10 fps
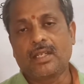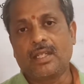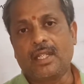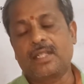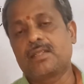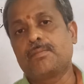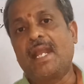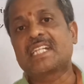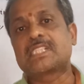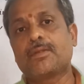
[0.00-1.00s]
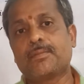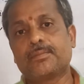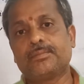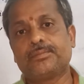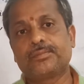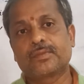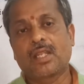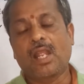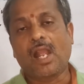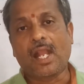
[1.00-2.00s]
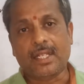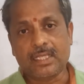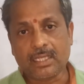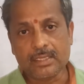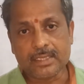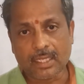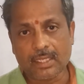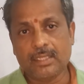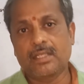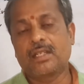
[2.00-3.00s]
and maximum agricultural